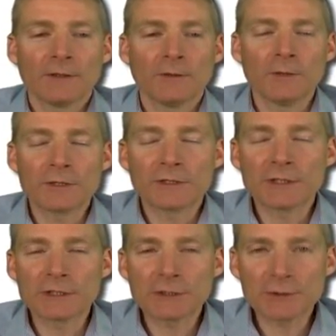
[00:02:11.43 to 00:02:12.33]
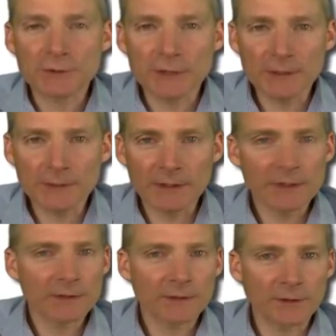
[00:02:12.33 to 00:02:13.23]
which is
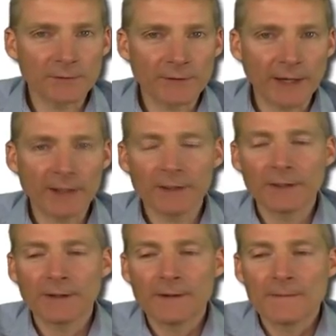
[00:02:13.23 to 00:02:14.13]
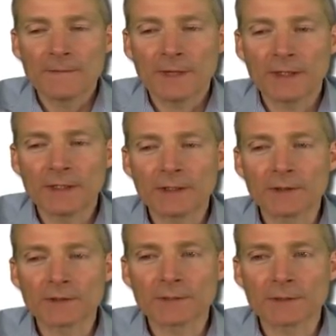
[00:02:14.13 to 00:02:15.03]
extremely low fat, and then it
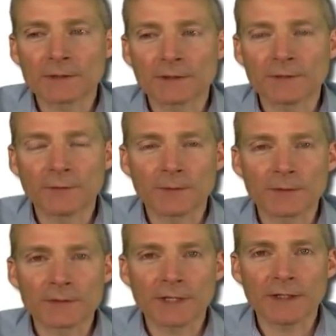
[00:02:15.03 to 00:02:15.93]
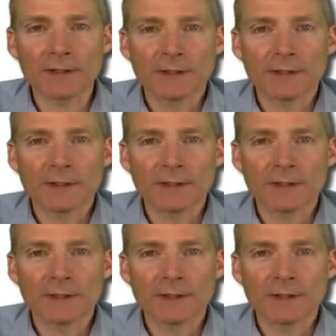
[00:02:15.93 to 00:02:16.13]
goes up to 34%.